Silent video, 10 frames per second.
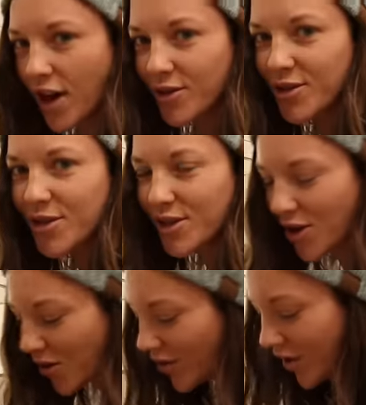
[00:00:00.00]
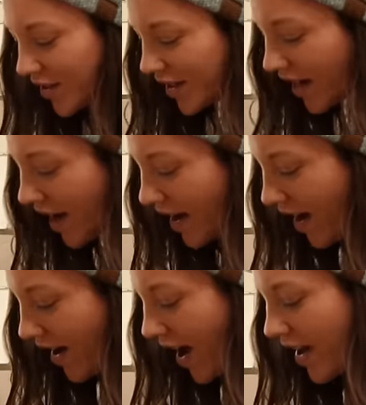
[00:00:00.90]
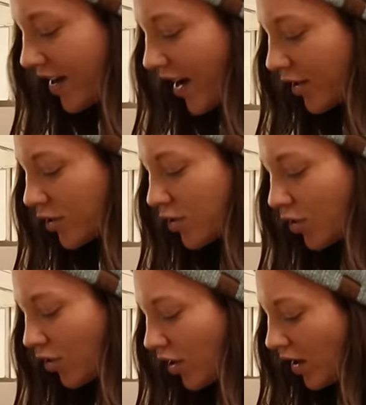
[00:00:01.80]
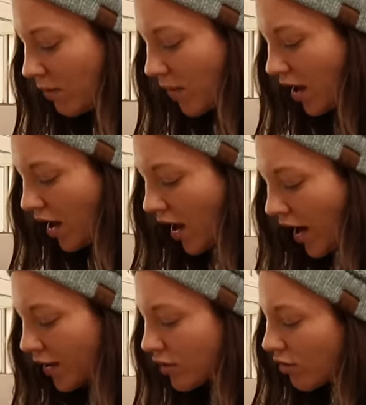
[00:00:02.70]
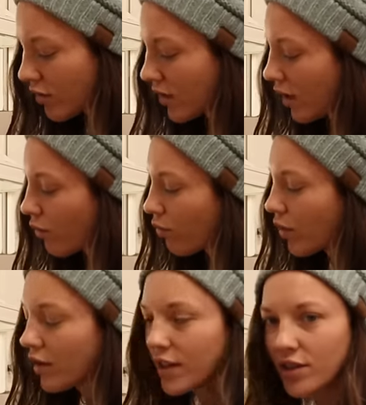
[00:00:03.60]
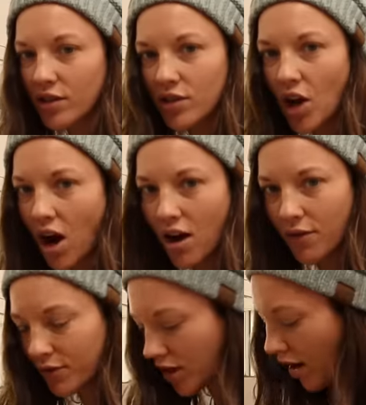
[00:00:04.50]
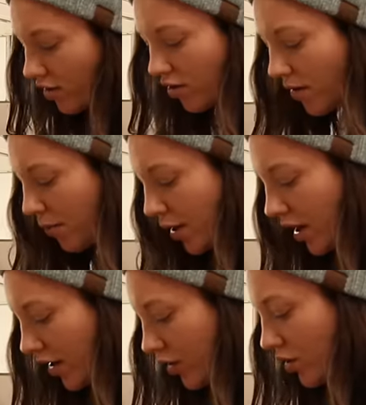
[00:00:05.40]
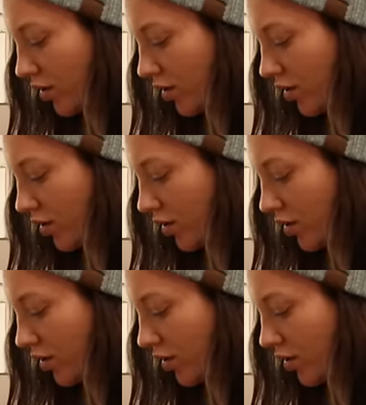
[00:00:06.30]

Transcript: out so good today. I added extra cream. And so it's like really soft yet crumbly. It is